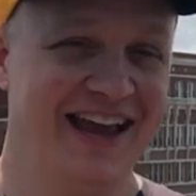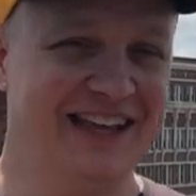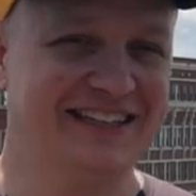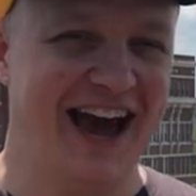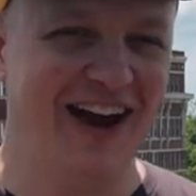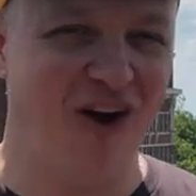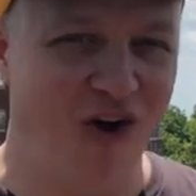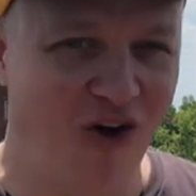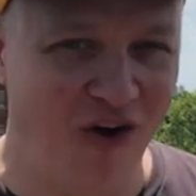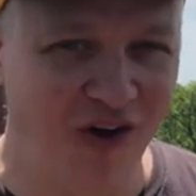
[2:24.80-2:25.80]
It's got
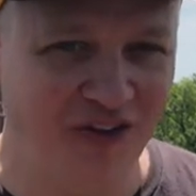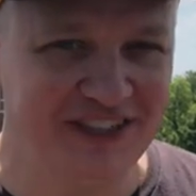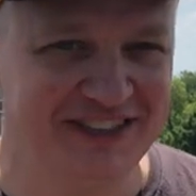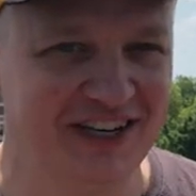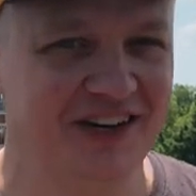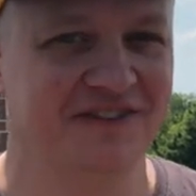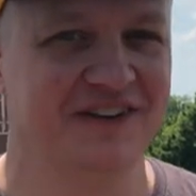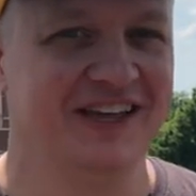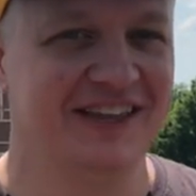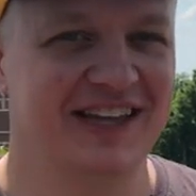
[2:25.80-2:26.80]
all the stuff
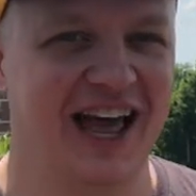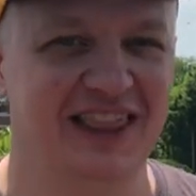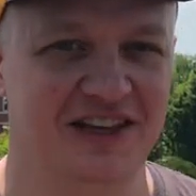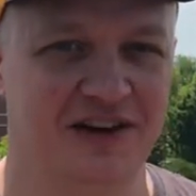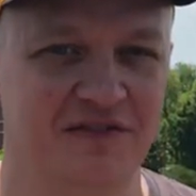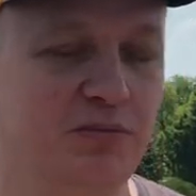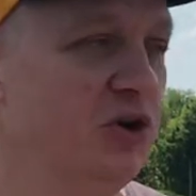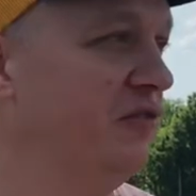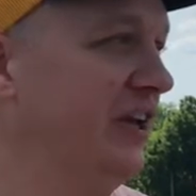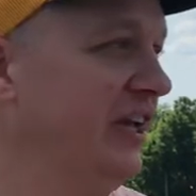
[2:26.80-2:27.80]
that I love in a
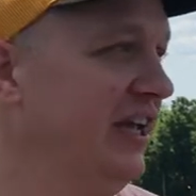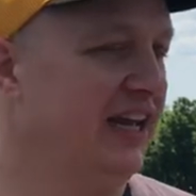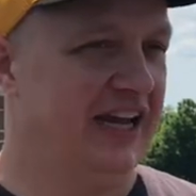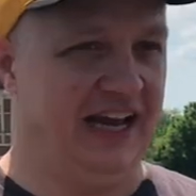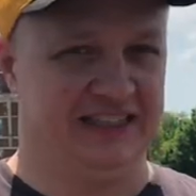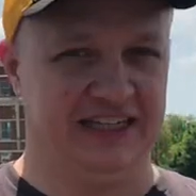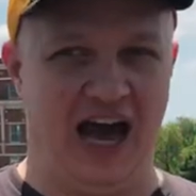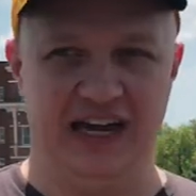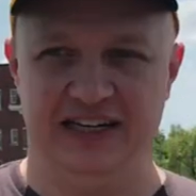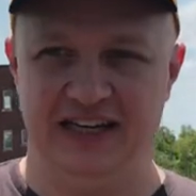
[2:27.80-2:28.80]
movie. It's
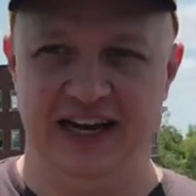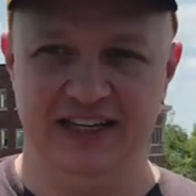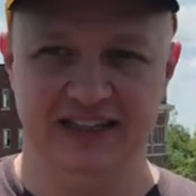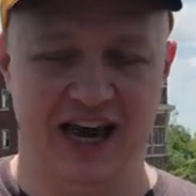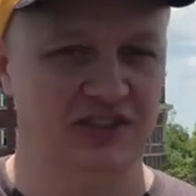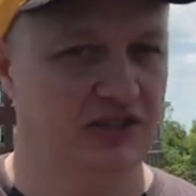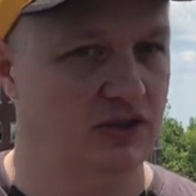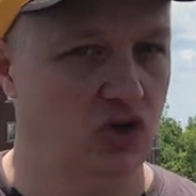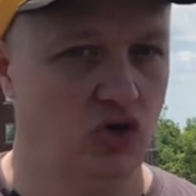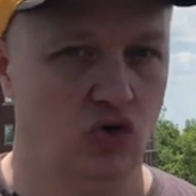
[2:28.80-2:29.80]
got it's got
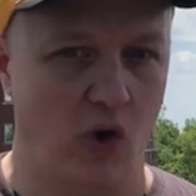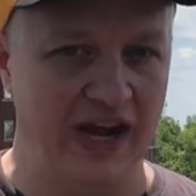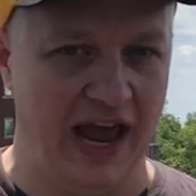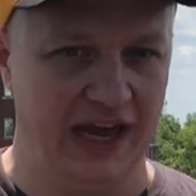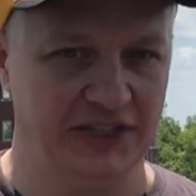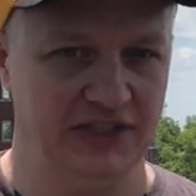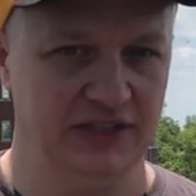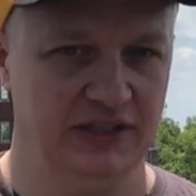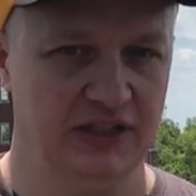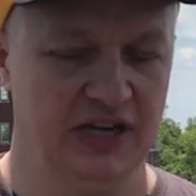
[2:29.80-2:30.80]
great
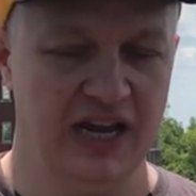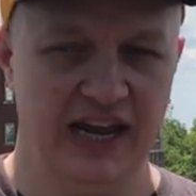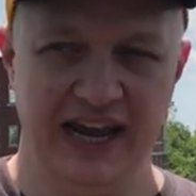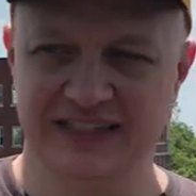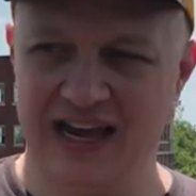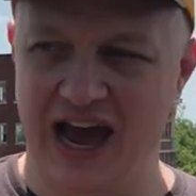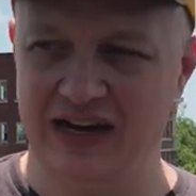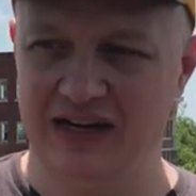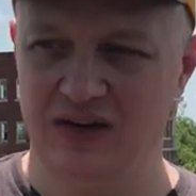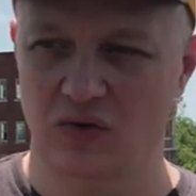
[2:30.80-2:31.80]
action. It's got
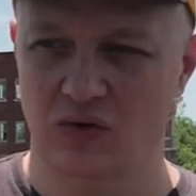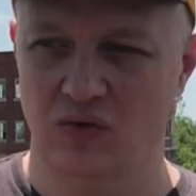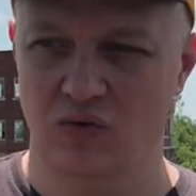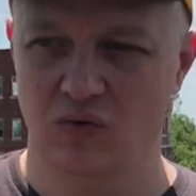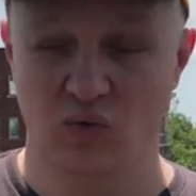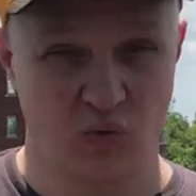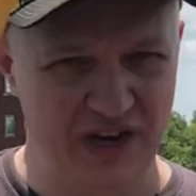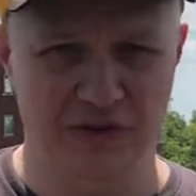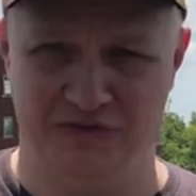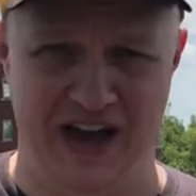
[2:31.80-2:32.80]

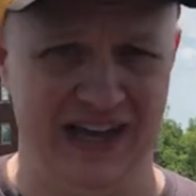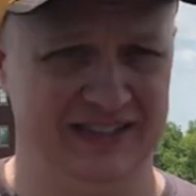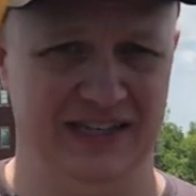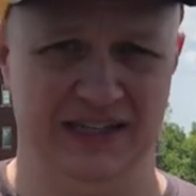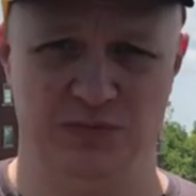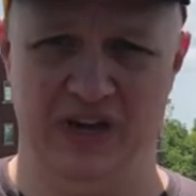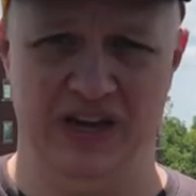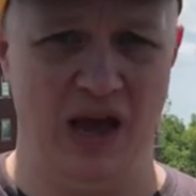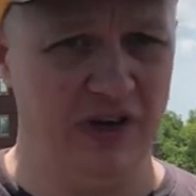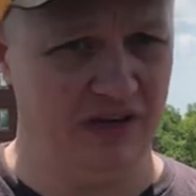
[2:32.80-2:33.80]
real fight scenes,
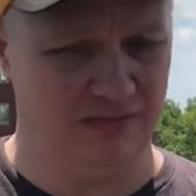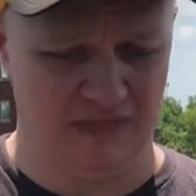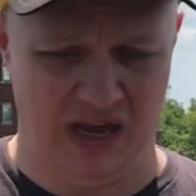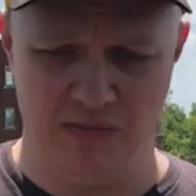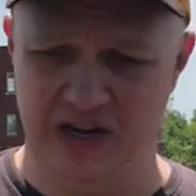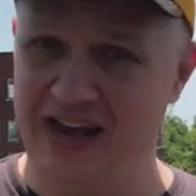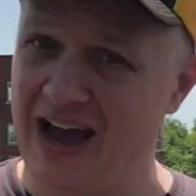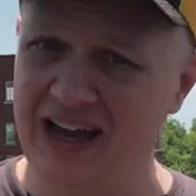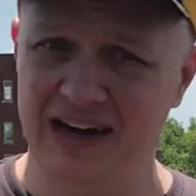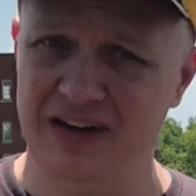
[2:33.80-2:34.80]
man. I mean, I mean, and
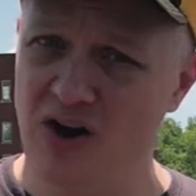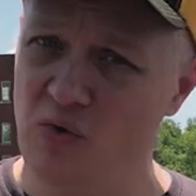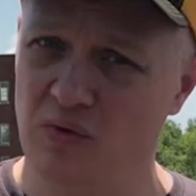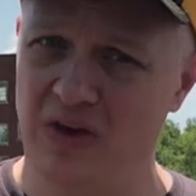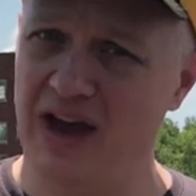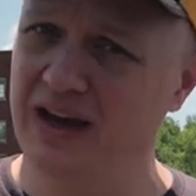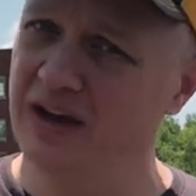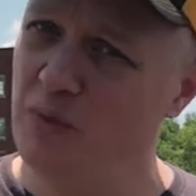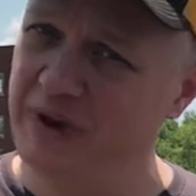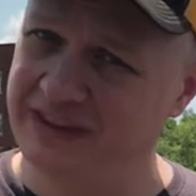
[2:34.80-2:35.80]
I gotta know, I
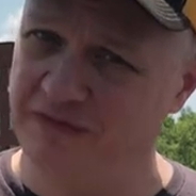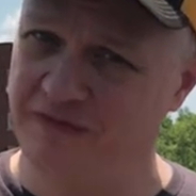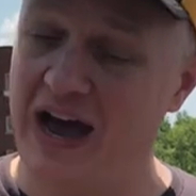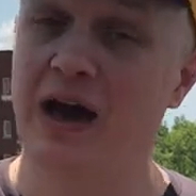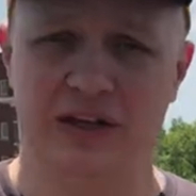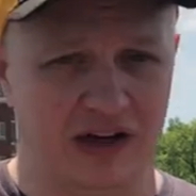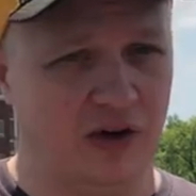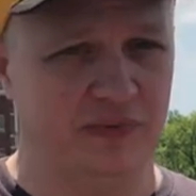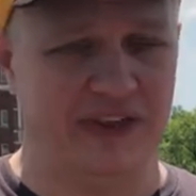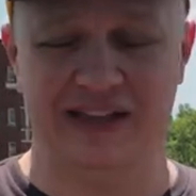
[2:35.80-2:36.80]
gotta know about them fight. I'll, I'll
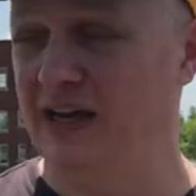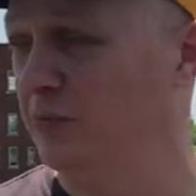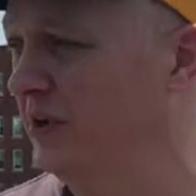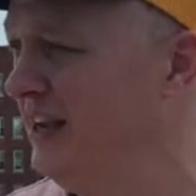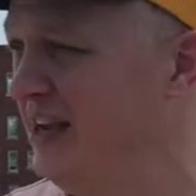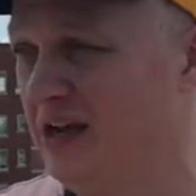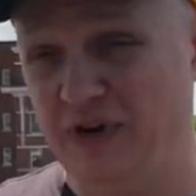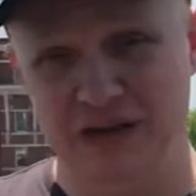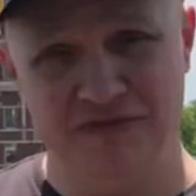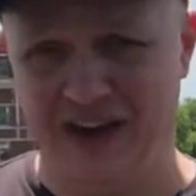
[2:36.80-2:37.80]
go with that later, but
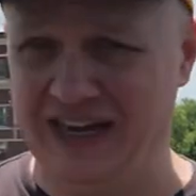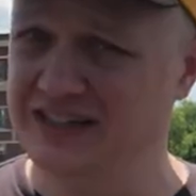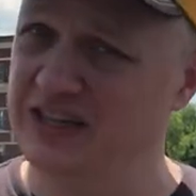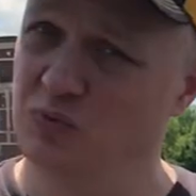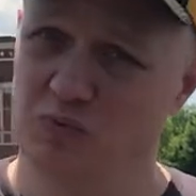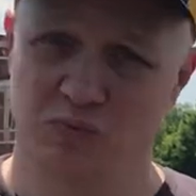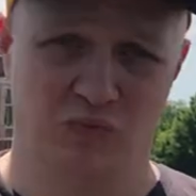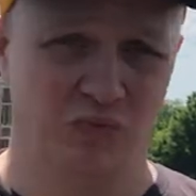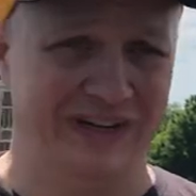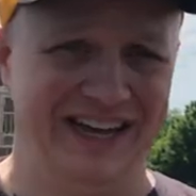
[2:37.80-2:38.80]
man, them fight scenes were
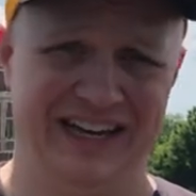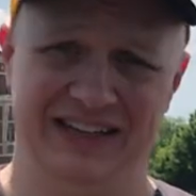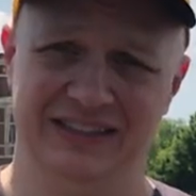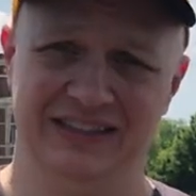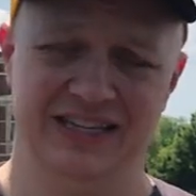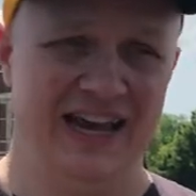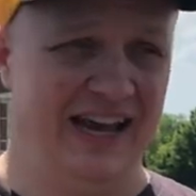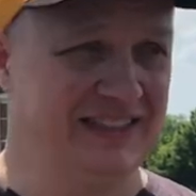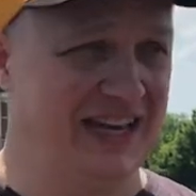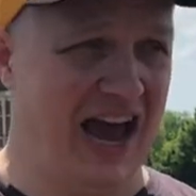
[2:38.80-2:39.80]
ridiculous.
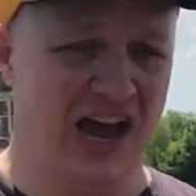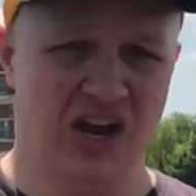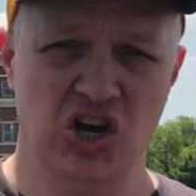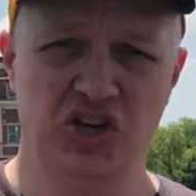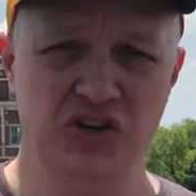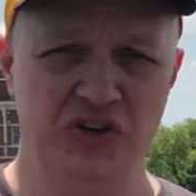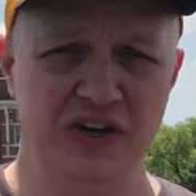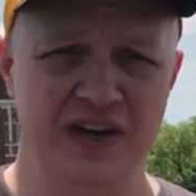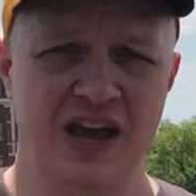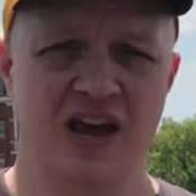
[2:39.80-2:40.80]
It's got
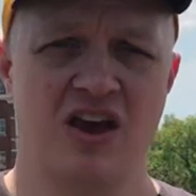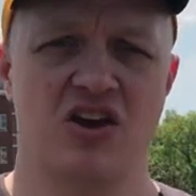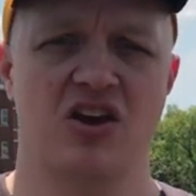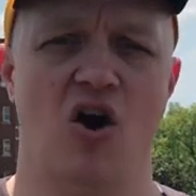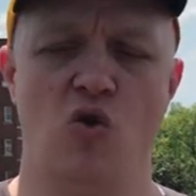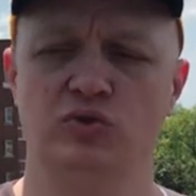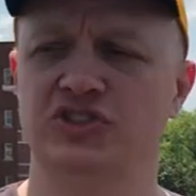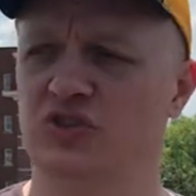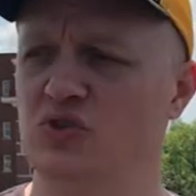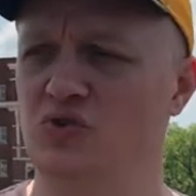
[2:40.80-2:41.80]
good old
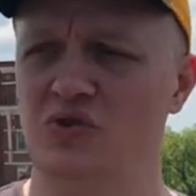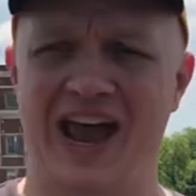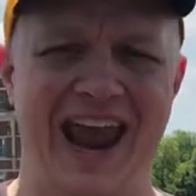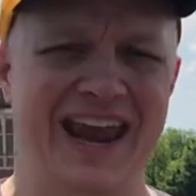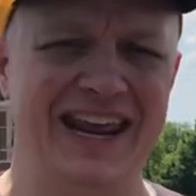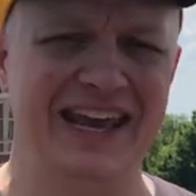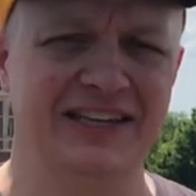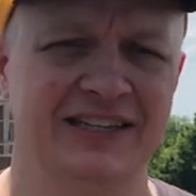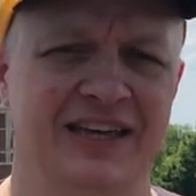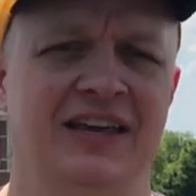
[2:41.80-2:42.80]
school
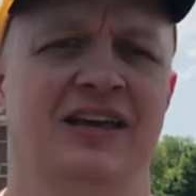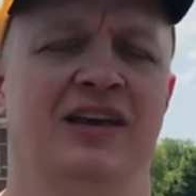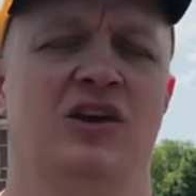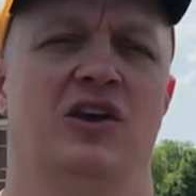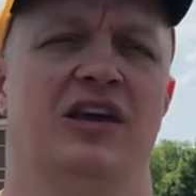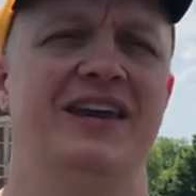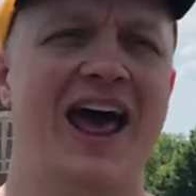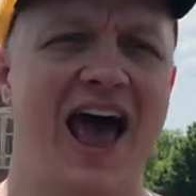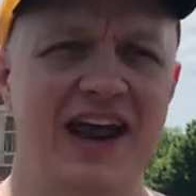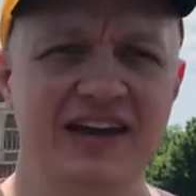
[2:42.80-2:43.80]
80s,
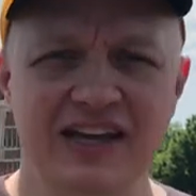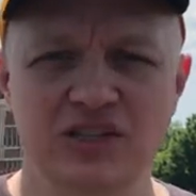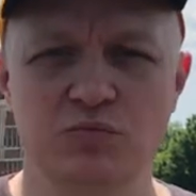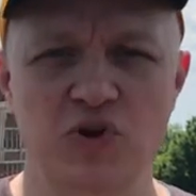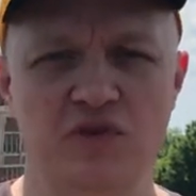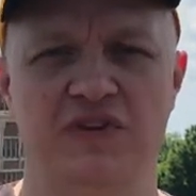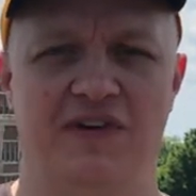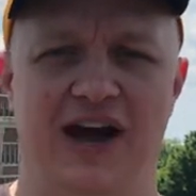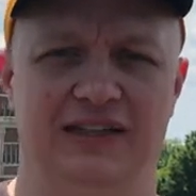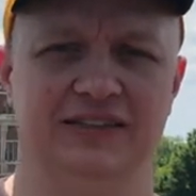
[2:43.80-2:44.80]
90s movie
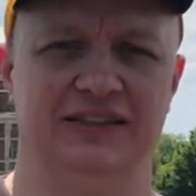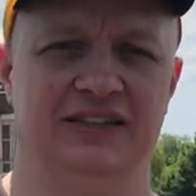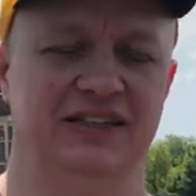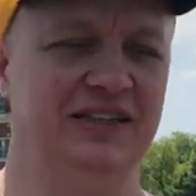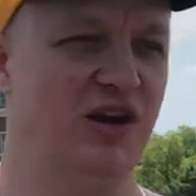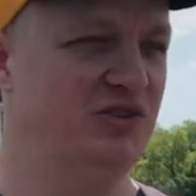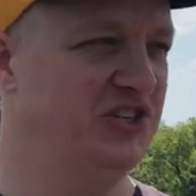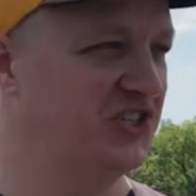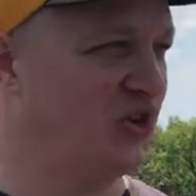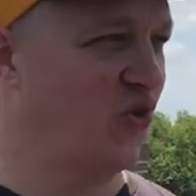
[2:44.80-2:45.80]
violence. You know,
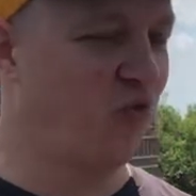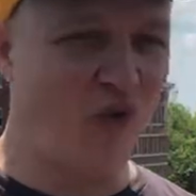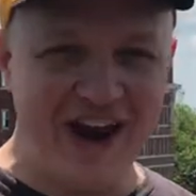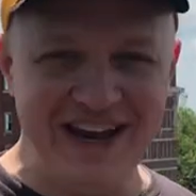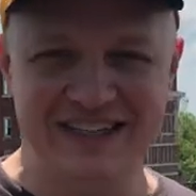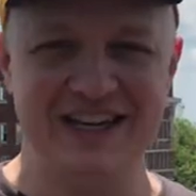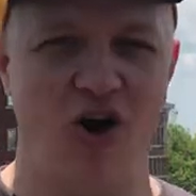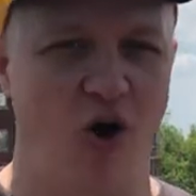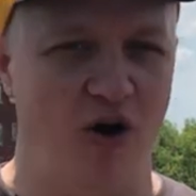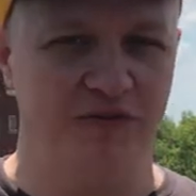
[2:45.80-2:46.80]
just crazy
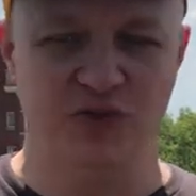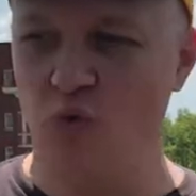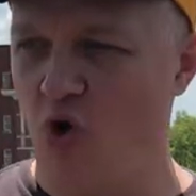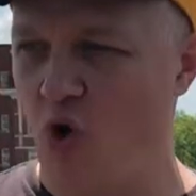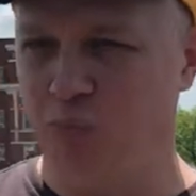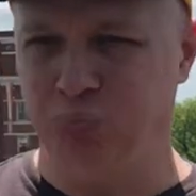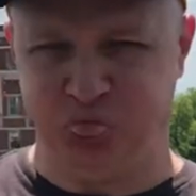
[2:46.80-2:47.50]
off the wall.